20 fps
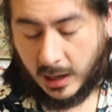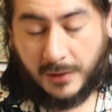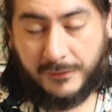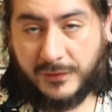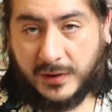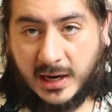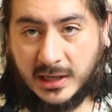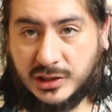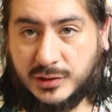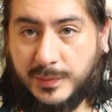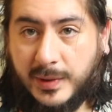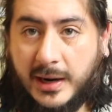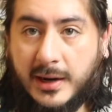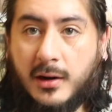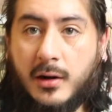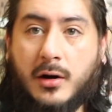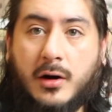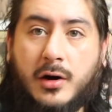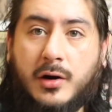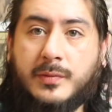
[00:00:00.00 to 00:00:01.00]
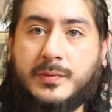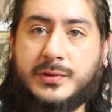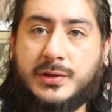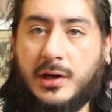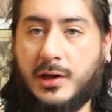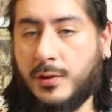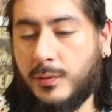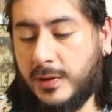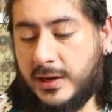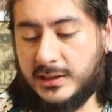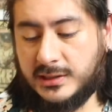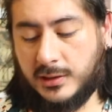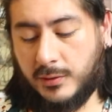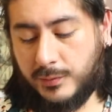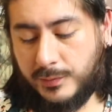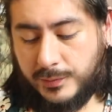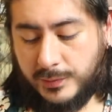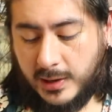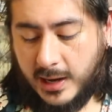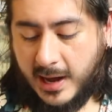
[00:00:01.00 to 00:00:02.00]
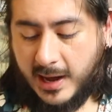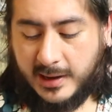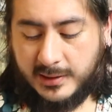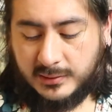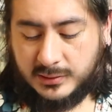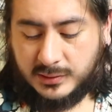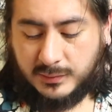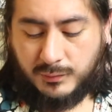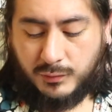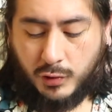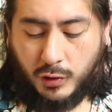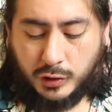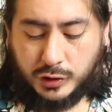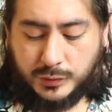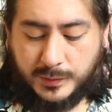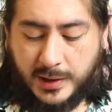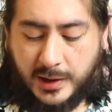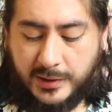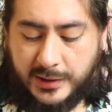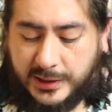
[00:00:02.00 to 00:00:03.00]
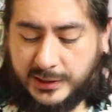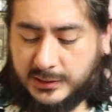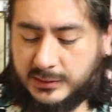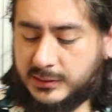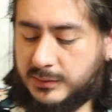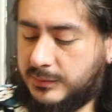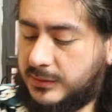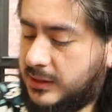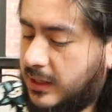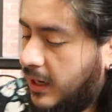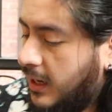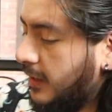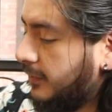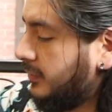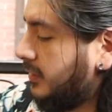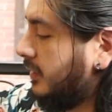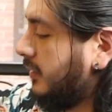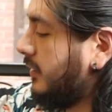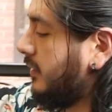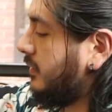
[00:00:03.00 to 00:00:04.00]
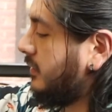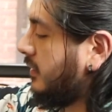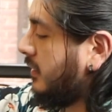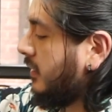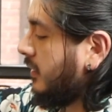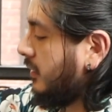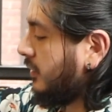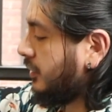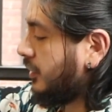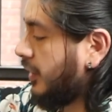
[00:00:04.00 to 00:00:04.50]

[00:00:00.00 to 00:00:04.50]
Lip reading: I forgot to buy herbs, otherwise I would add some rosemary, some thyme to this.